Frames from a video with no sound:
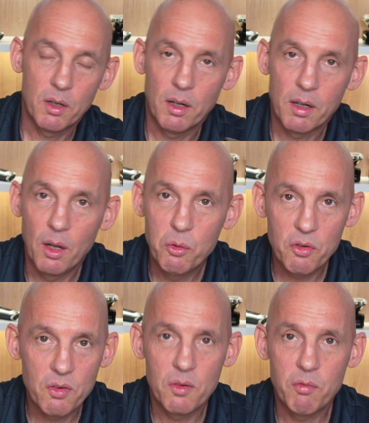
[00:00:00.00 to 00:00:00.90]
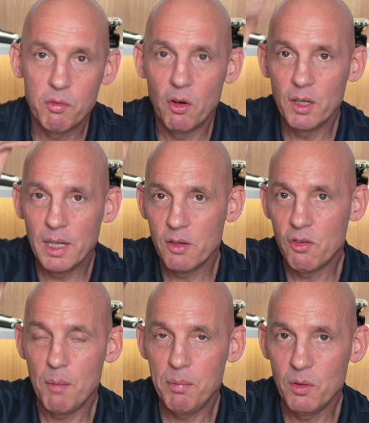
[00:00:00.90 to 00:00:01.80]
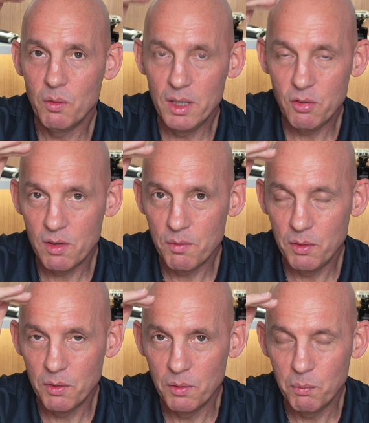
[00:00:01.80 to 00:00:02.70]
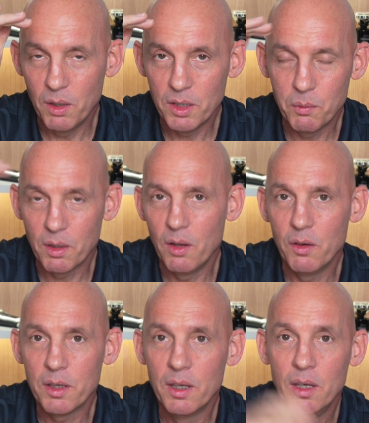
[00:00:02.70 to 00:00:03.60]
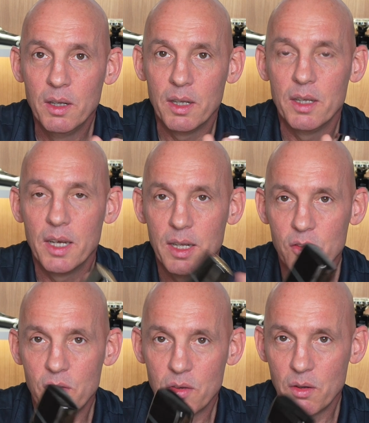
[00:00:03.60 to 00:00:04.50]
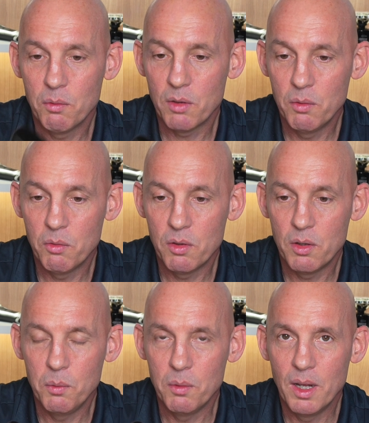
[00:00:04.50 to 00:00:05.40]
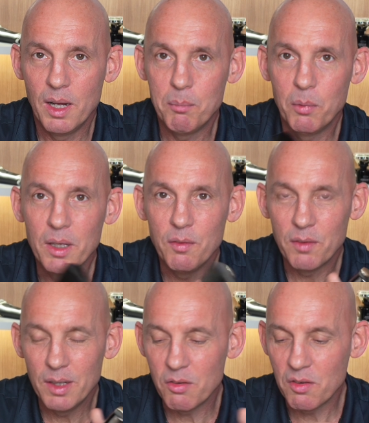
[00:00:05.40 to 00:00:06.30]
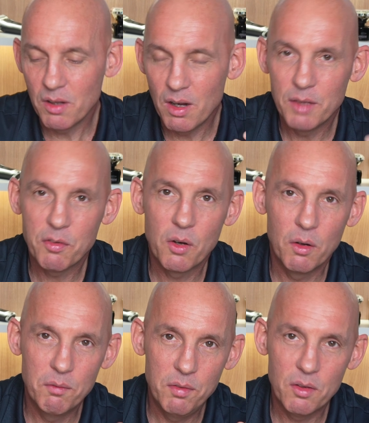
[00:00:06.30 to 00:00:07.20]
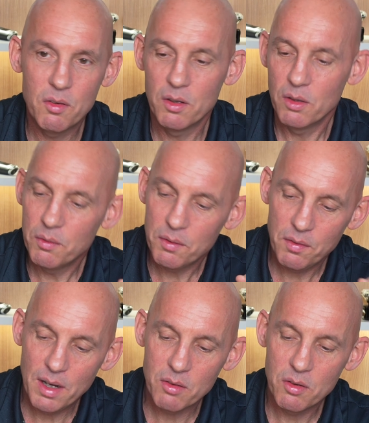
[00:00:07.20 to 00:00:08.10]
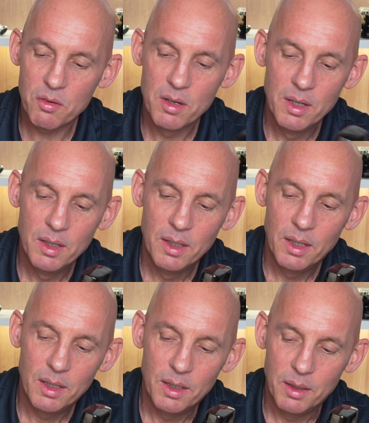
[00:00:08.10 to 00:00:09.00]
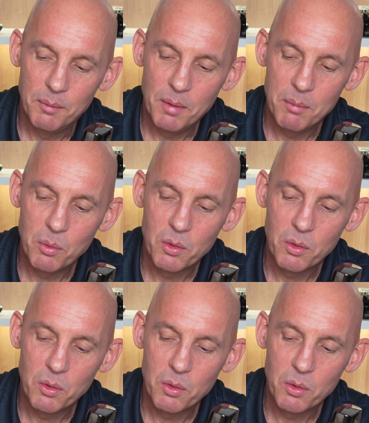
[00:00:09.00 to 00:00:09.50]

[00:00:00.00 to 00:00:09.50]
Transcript: closest is right at the top of your list of what you would like, then yeah, this is going to do that. But if it's not, if comfort and other factors are more